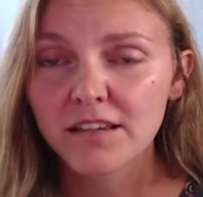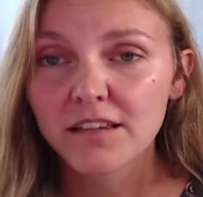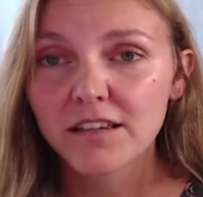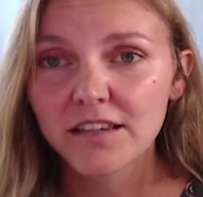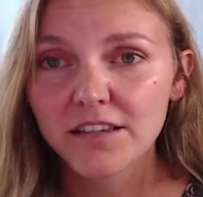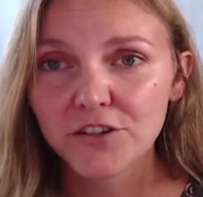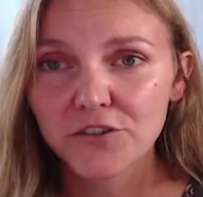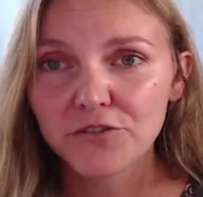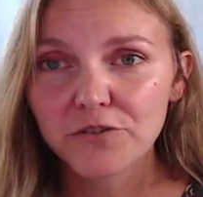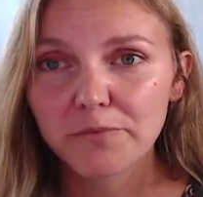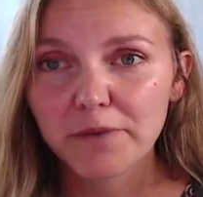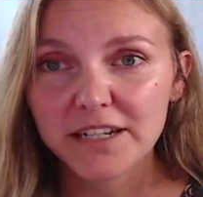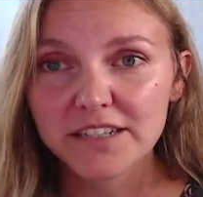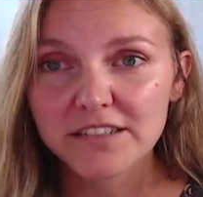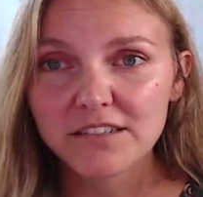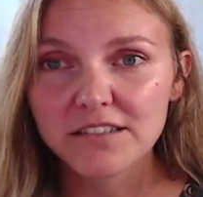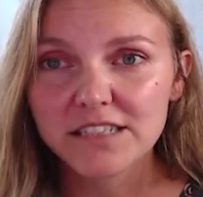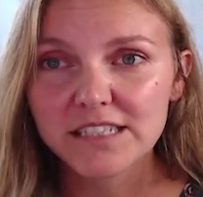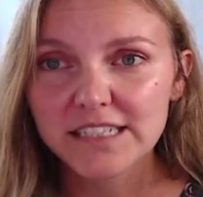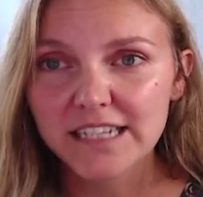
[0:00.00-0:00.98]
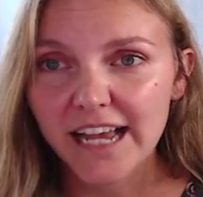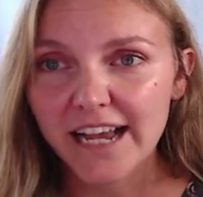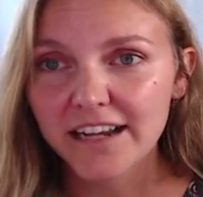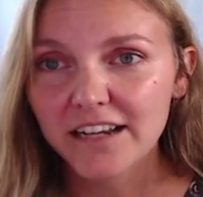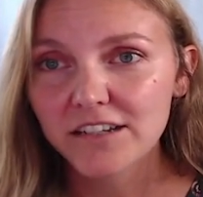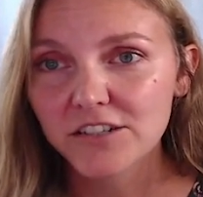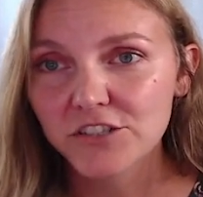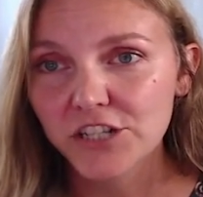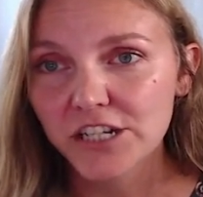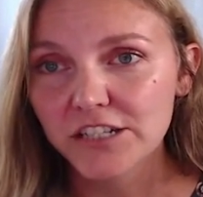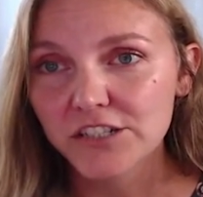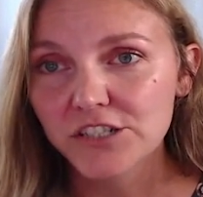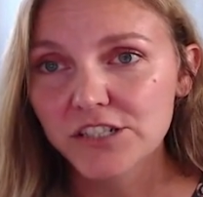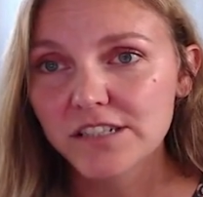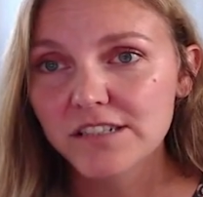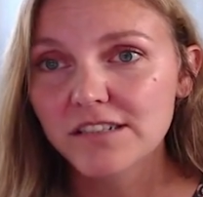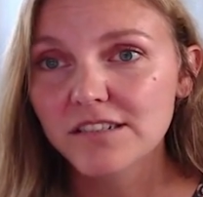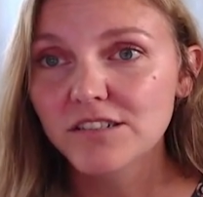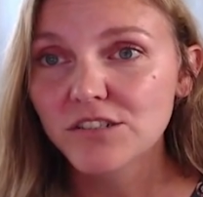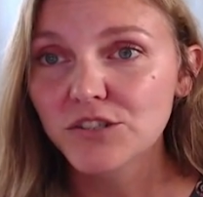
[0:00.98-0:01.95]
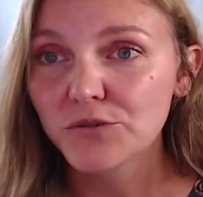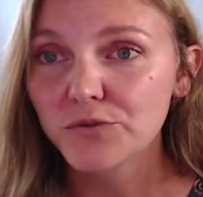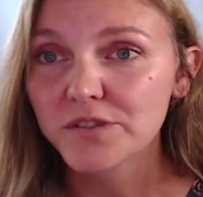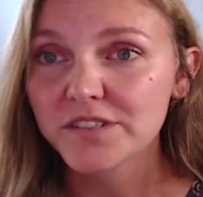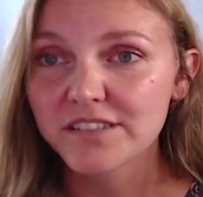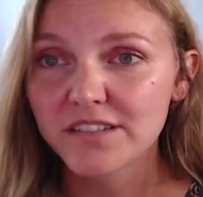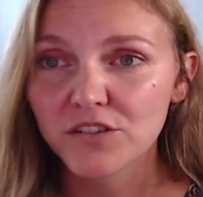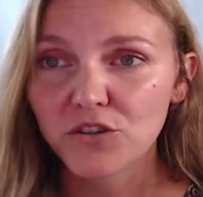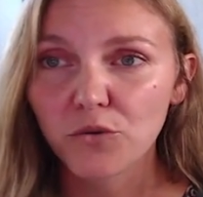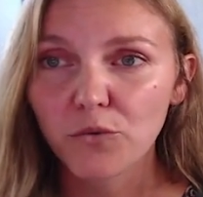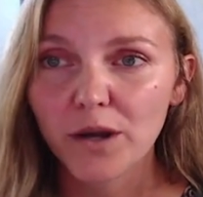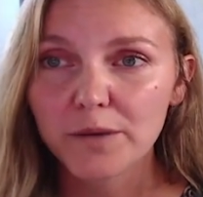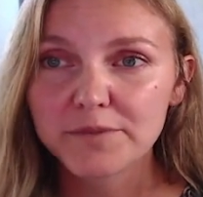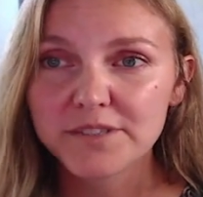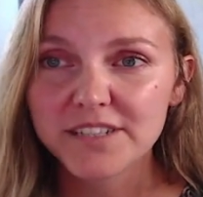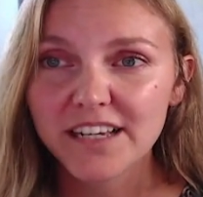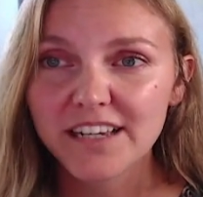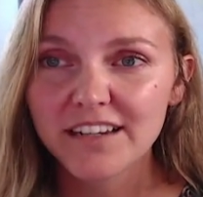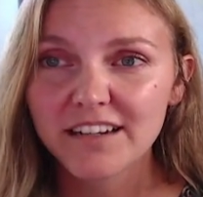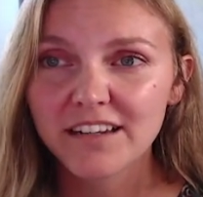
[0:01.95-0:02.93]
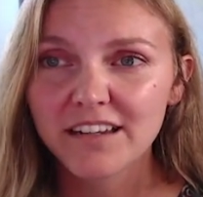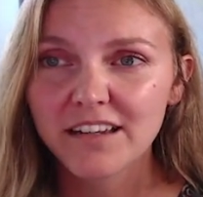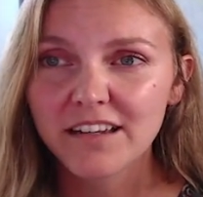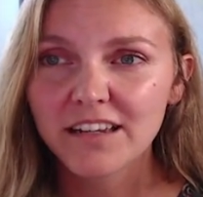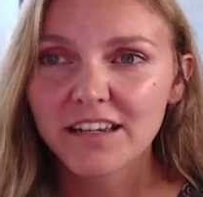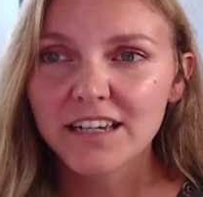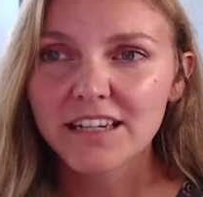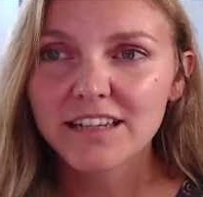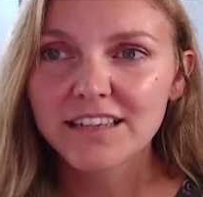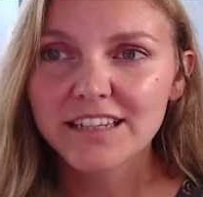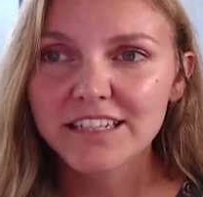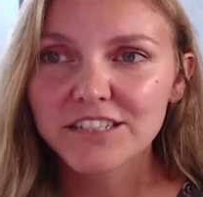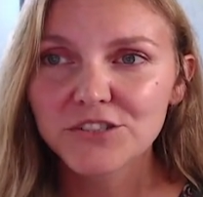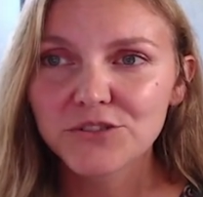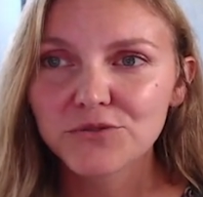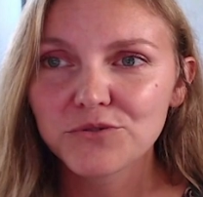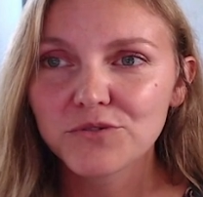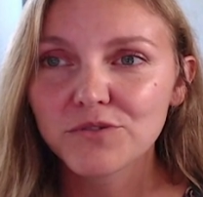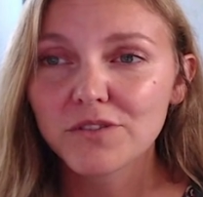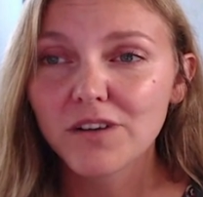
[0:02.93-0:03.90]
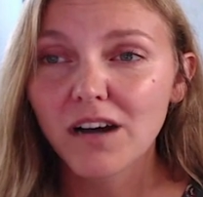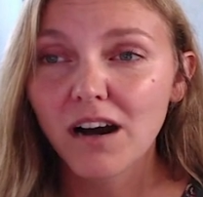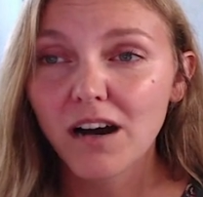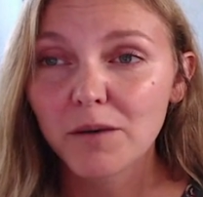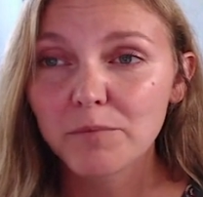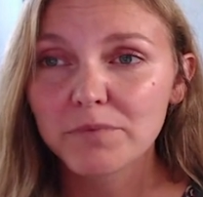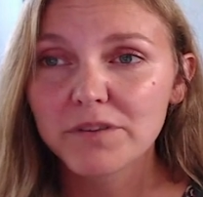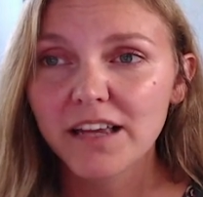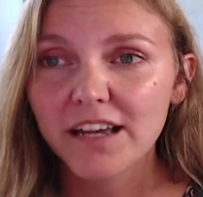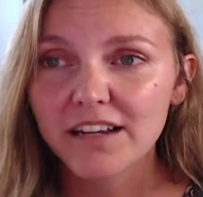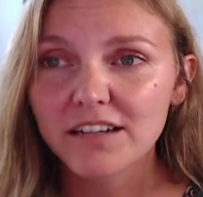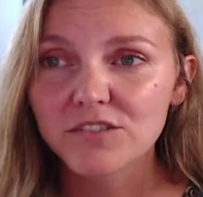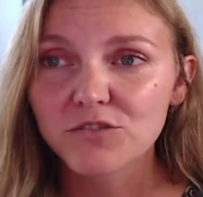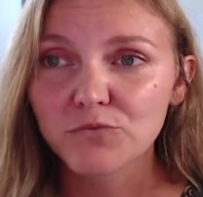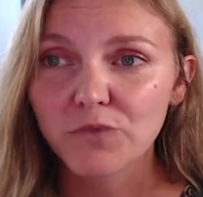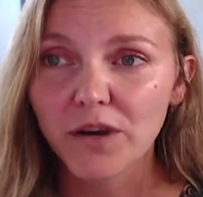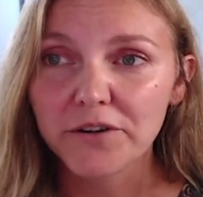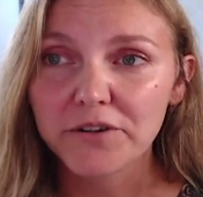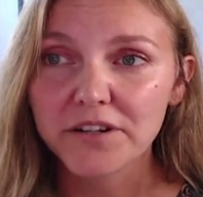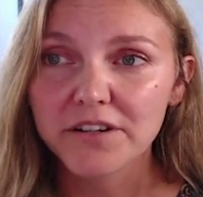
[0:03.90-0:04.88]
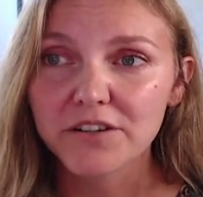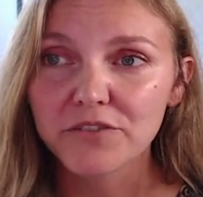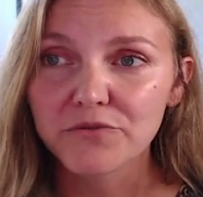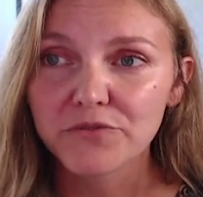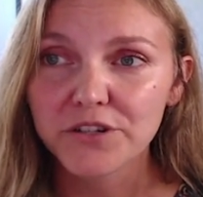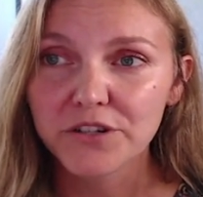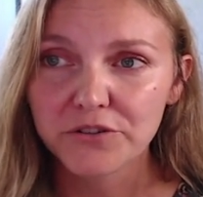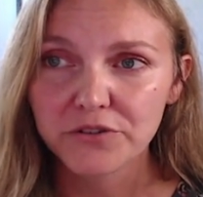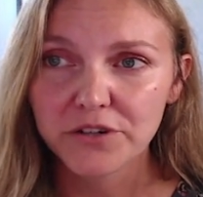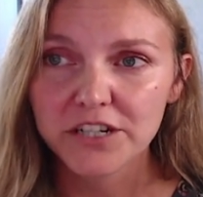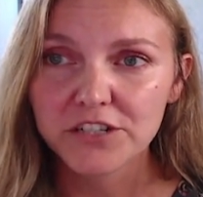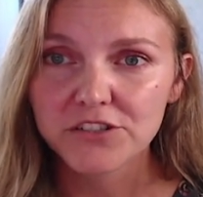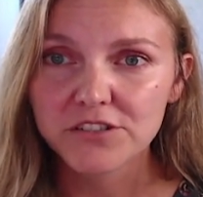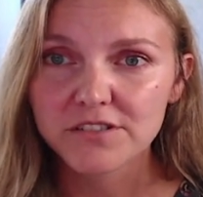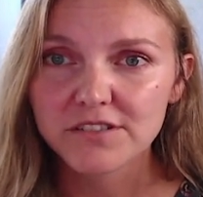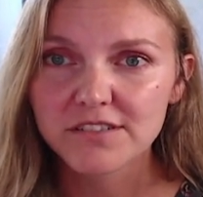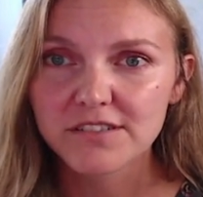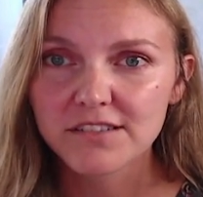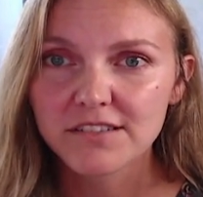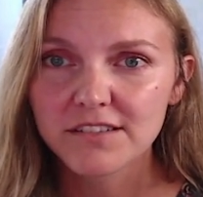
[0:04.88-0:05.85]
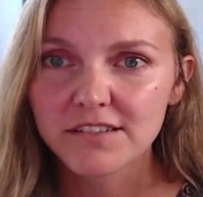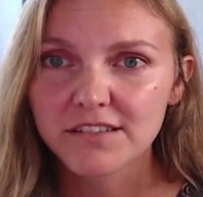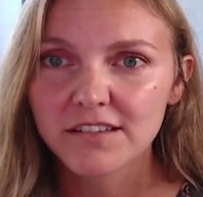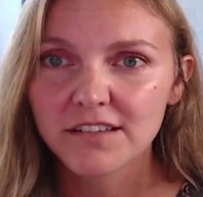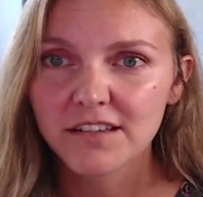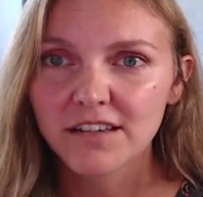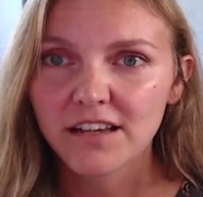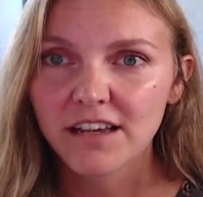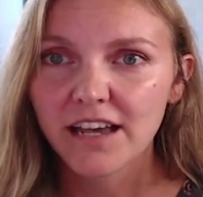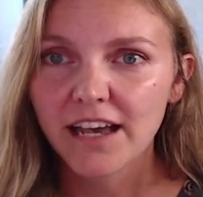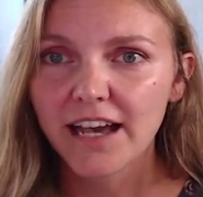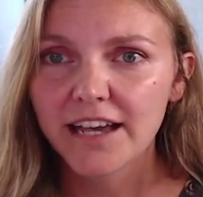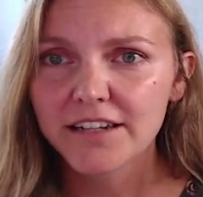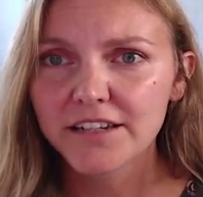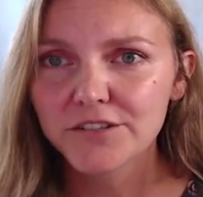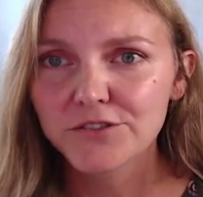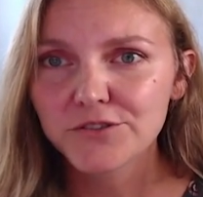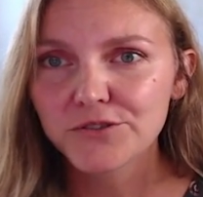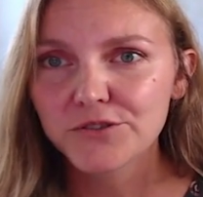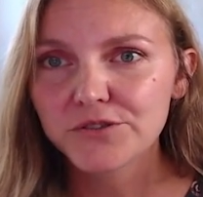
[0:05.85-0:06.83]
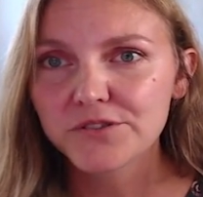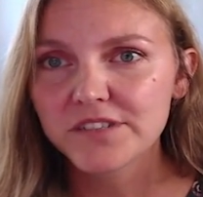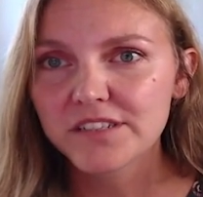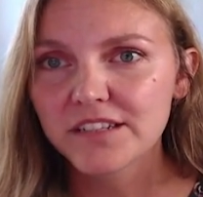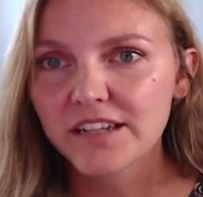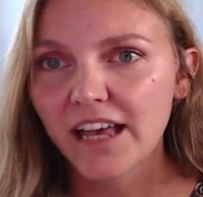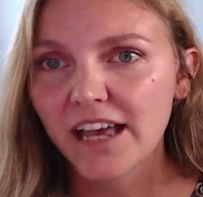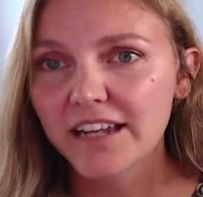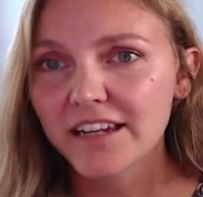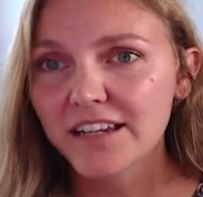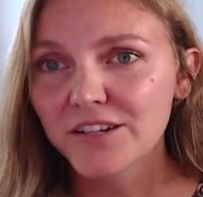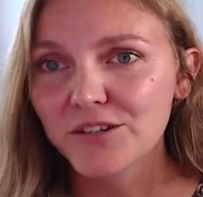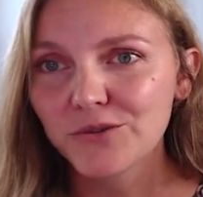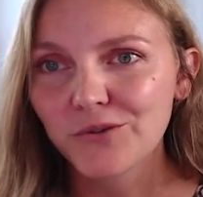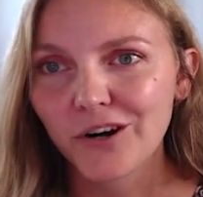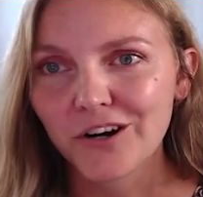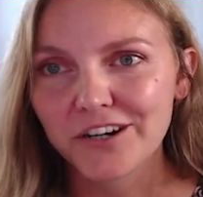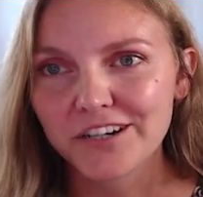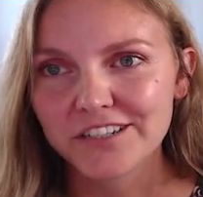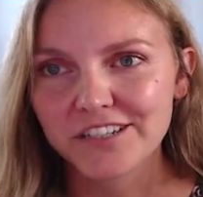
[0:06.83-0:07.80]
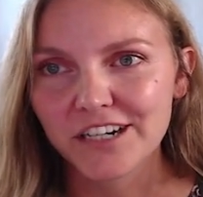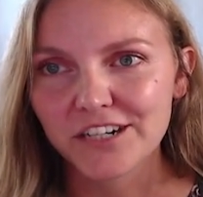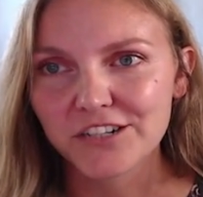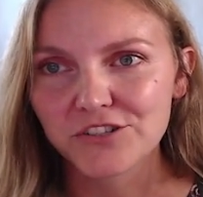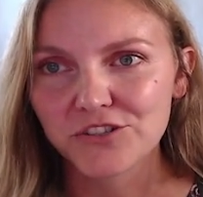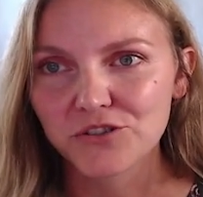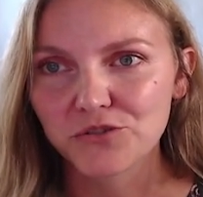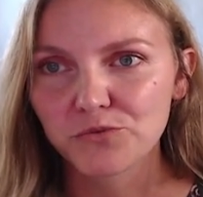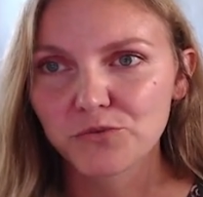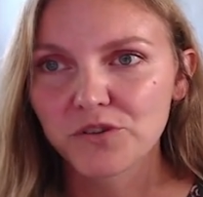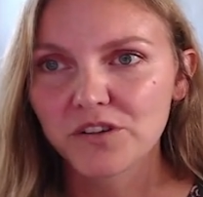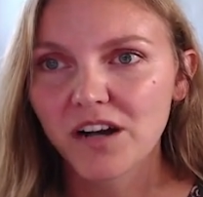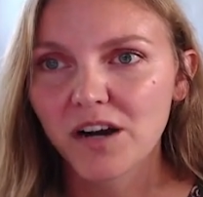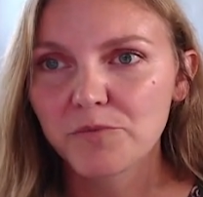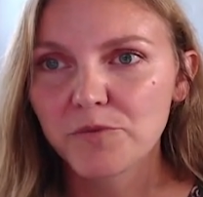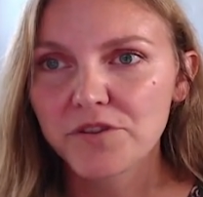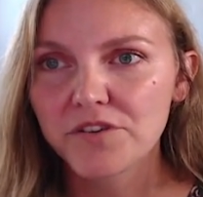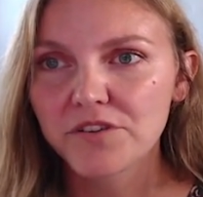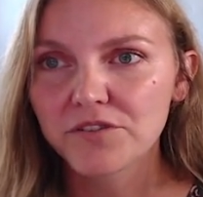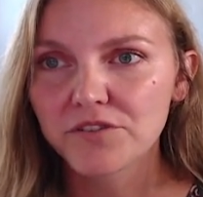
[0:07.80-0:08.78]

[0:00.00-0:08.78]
Incremental stack changes to a single website can lead to complex routing configurations, and introducing any new architecture will come with a